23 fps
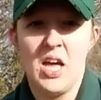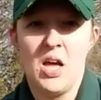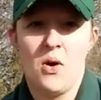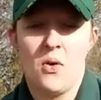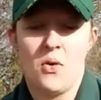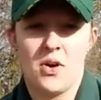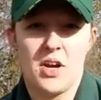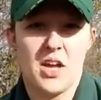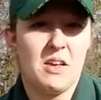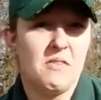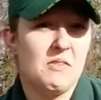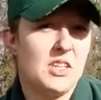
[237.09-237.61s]

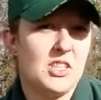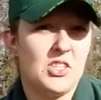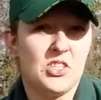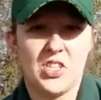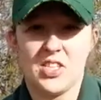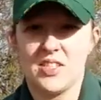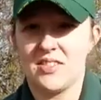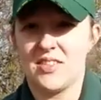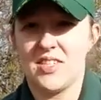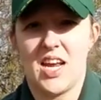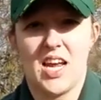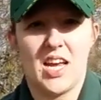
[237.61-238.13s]
or even
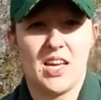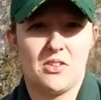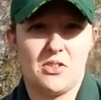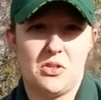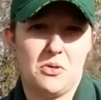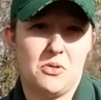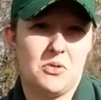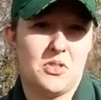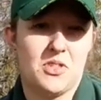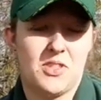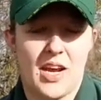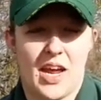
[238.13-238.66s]
just take
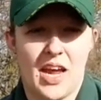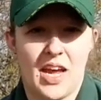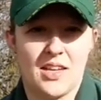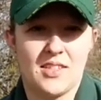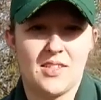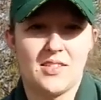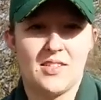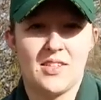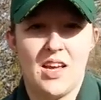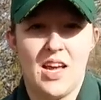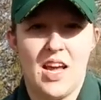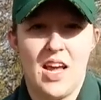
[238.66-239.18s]
two
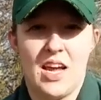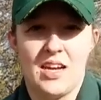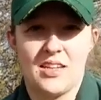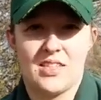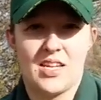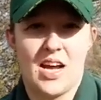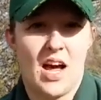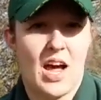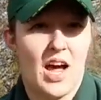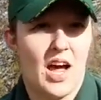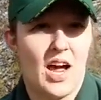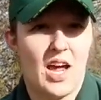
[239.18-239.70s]
stakes and
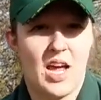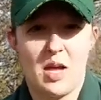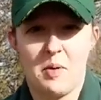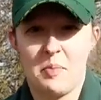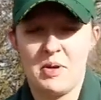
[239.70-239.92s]
tie a